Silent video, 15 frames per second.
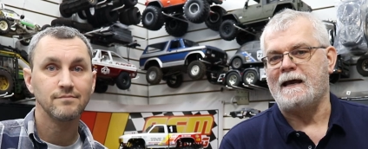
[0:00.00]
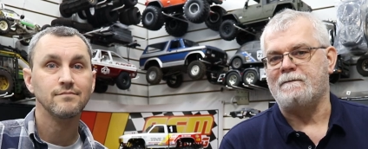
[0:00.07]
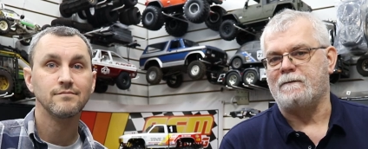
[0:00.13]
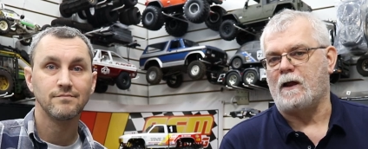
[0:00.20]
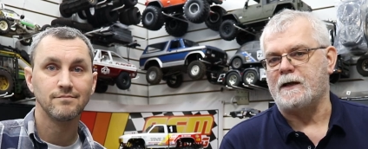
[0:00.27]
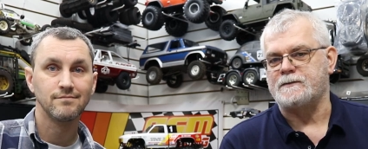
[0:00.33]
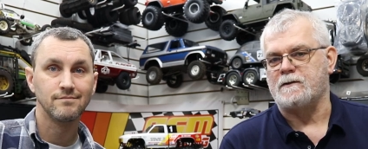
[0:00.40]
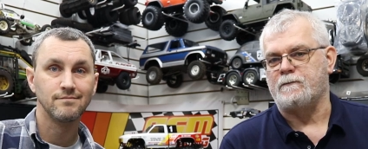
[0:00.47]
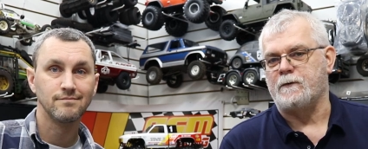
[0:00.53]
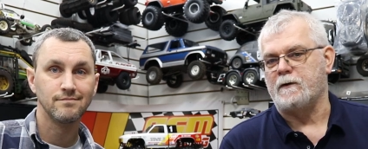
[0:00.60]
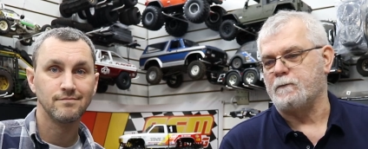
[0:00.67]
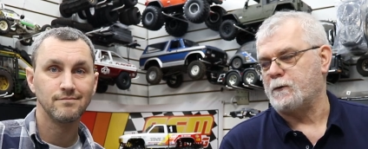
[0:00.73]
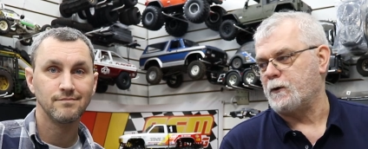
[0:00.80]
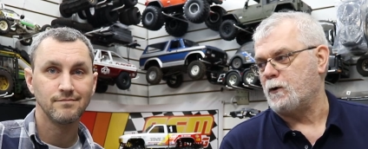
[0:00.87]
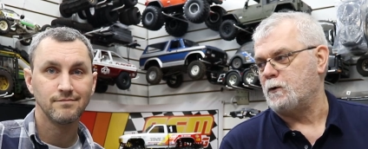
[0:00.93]
Speaker 1: have lots of
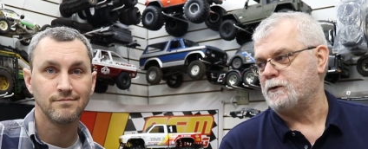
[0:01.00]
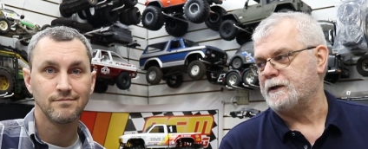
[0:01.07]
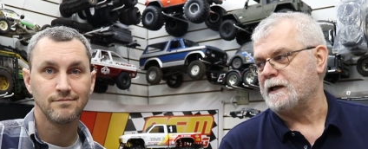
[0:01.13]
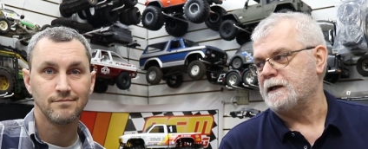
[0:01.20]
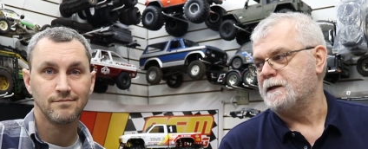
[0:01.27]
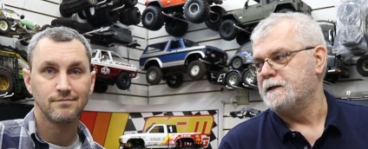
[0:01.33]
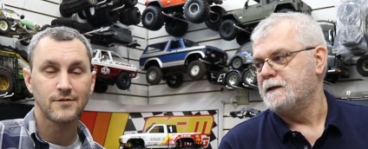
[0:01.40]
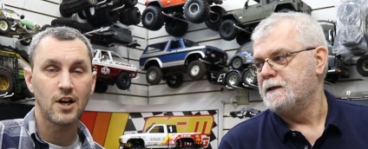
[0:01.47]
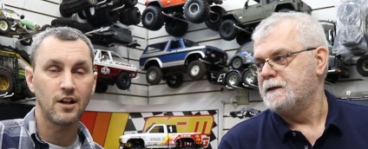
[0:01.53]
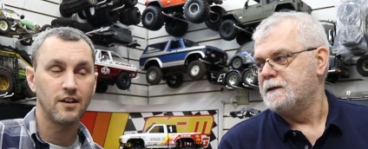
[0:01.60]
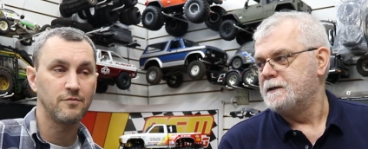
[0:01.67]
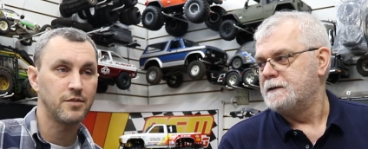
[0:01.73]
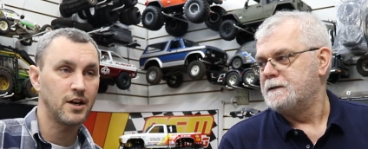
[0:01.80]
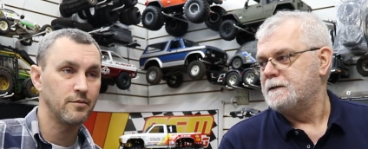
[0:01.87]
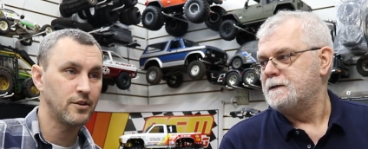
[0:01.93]
fun for the whole day.
Speaker 2: I
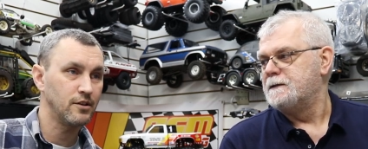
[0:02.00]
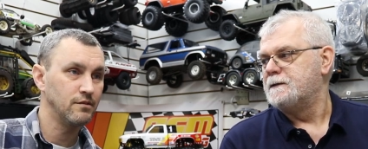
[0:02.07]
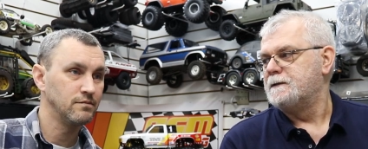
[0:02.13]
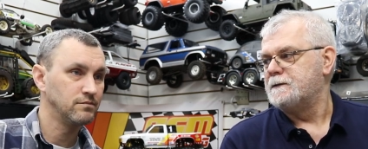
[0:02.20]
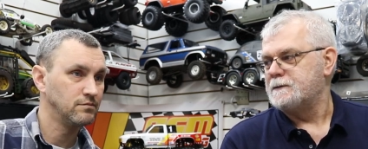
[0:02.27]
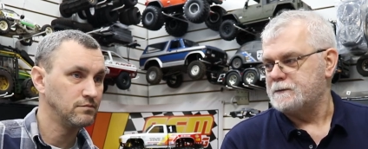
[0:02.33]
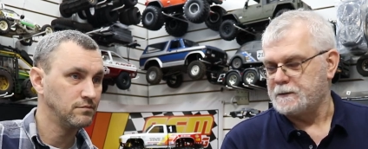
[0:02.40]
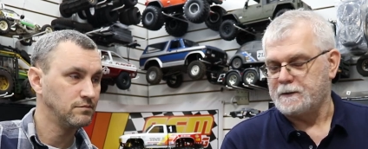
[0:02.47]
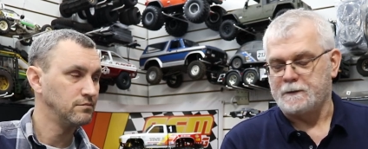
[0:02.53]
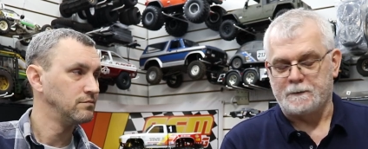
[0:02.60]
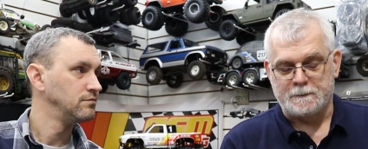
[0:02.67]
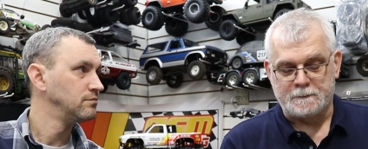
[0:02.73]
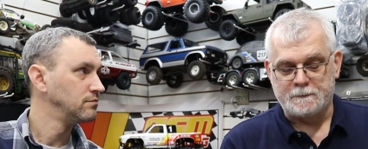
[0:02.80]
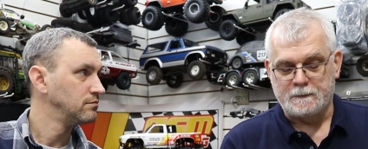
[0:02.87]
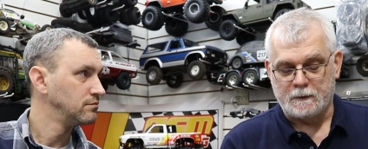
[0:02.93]
love barbecue. So
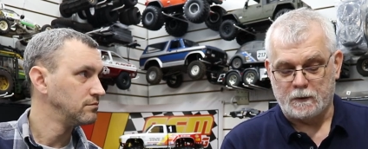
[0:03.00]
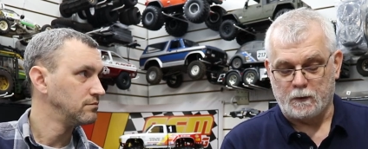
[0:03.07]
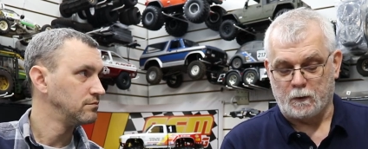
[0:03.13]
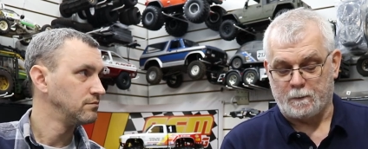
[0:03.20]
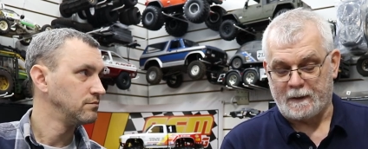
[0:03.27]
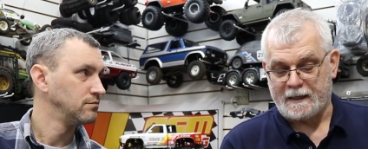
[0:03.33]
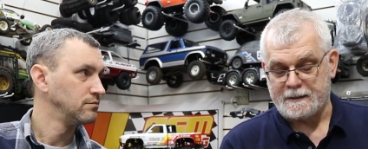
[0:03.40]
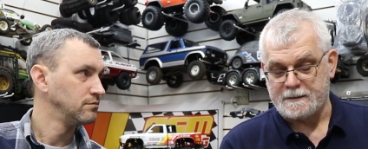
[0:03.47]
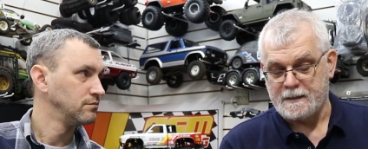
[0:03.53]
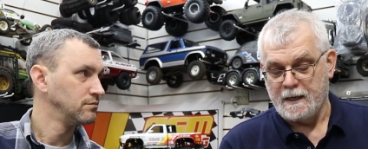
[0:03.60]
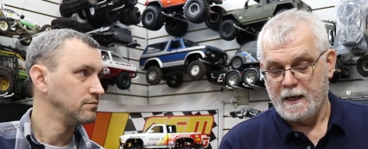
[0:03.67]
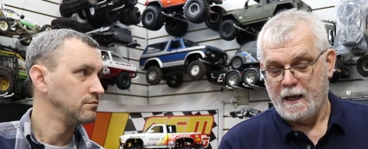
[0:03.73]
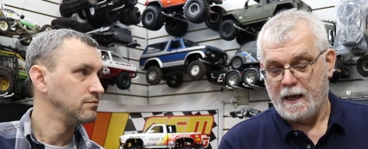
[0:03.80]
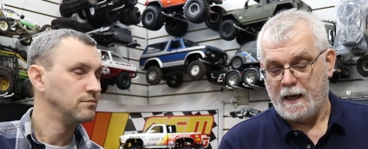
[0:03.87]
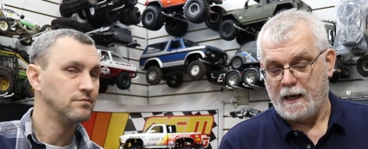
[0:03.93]
Speaker 1: cool place.
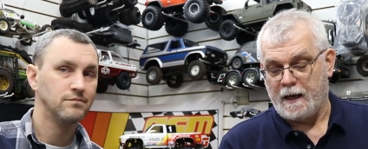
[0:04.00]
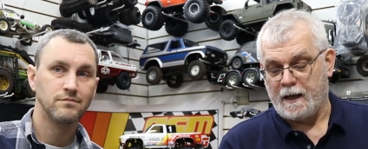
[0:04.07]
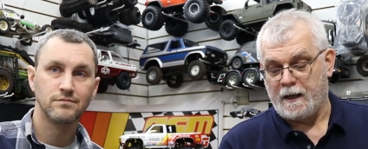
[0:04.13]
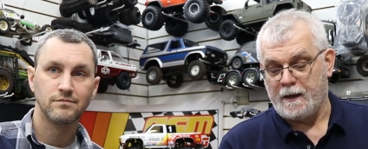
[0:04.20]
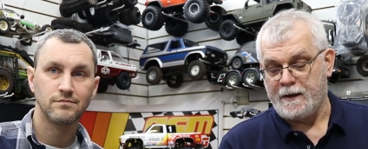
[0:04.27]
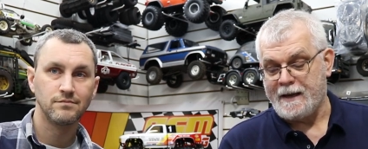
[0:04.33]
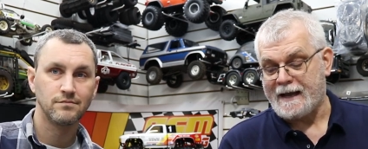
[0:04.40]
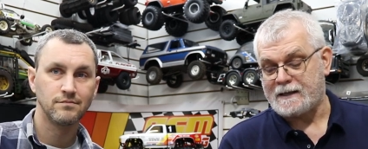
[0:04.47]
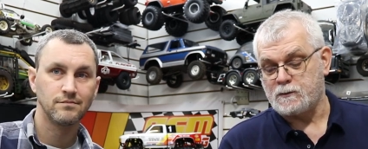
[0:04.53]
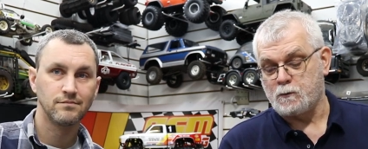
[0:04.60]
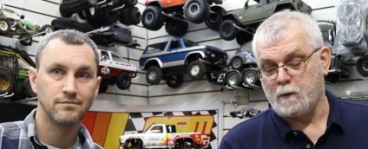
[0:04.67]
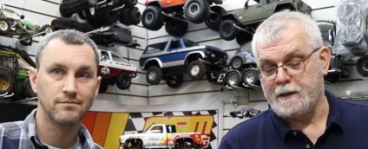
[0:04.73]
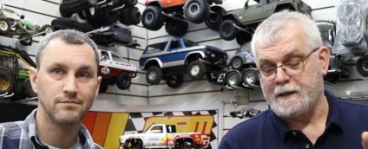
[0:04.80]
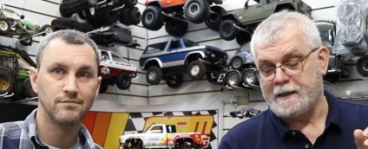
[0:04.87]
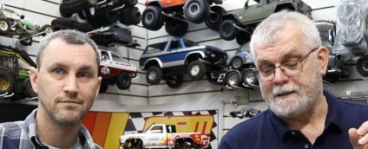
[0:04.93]
Uh, next
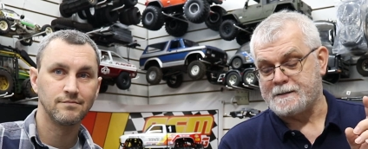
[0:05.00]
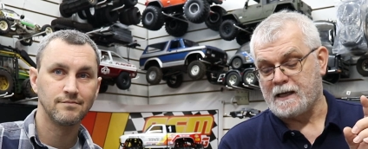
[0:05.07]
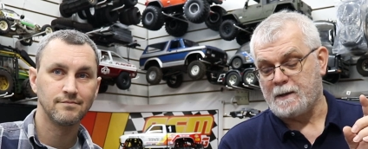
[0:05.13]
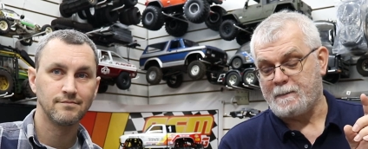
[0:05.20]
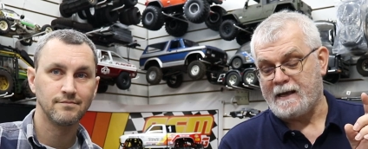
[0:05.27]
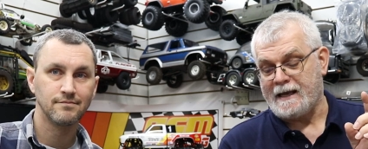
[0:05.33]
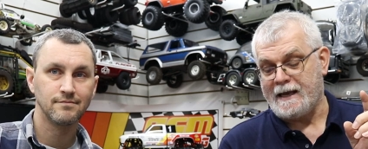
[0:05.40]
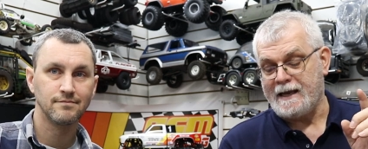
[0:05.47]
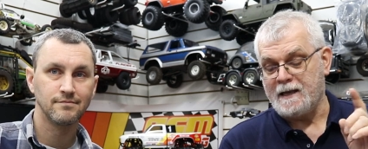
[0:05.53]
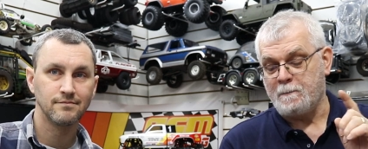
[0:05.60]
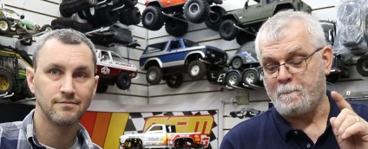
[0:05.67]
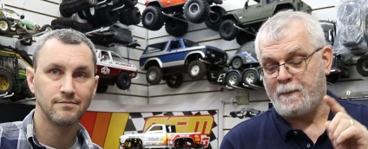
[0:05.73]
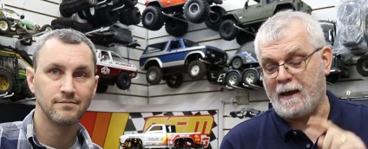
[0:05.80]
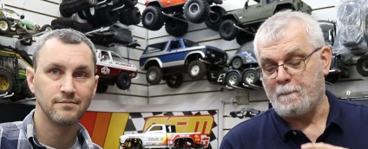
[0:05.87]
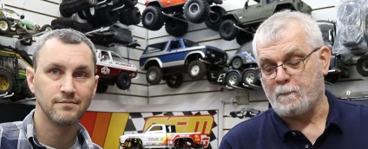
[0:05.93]
one is going to be
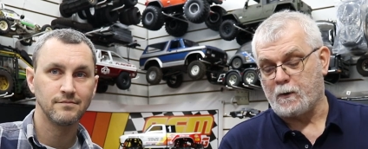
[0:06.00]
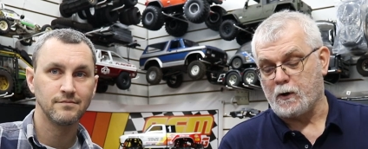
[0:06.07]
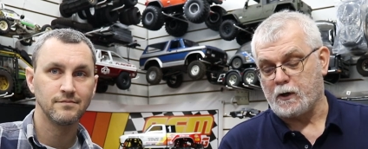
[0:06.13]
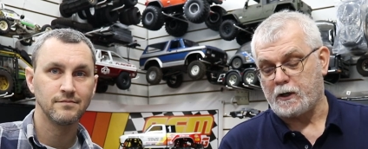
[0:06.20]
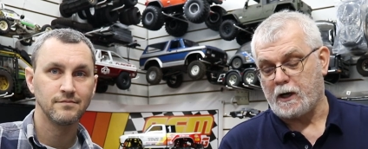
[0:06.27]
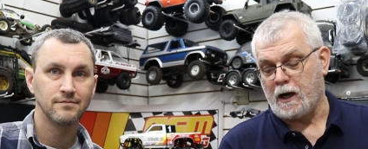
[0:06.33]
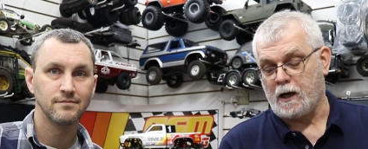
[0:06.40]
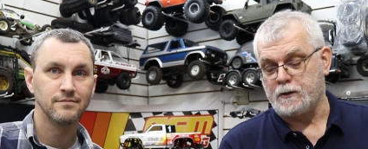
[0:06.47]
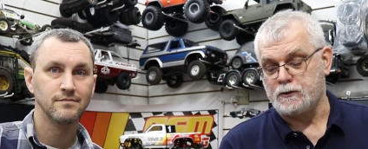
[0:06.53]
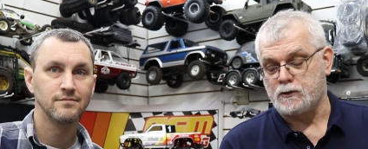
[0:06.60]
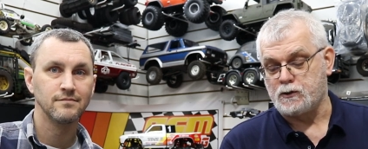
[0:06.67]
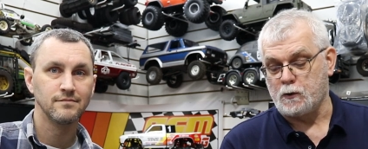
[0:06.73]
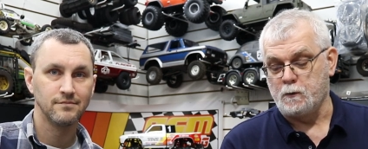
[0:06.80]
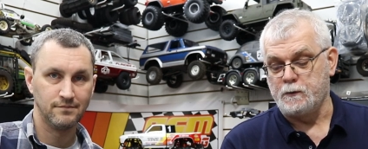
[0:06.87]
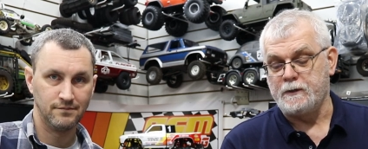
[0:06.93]
in Pembroke on
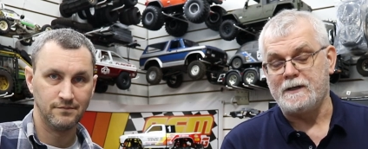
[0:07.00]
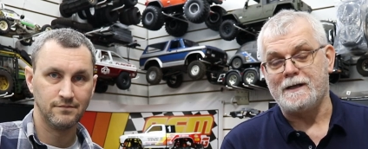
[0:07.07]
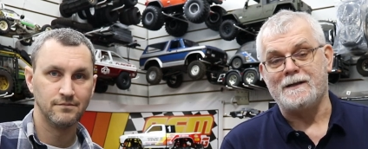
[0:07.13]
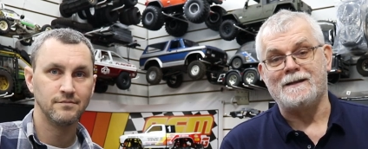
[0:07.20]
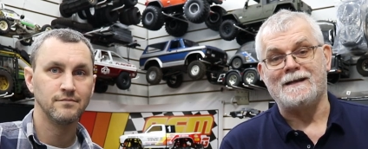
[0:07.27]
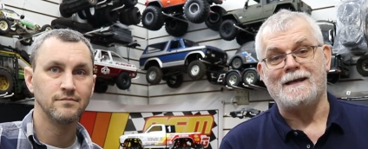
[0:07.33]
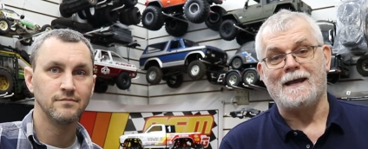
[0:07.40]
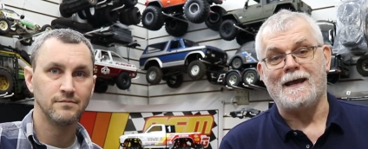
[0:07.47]
June the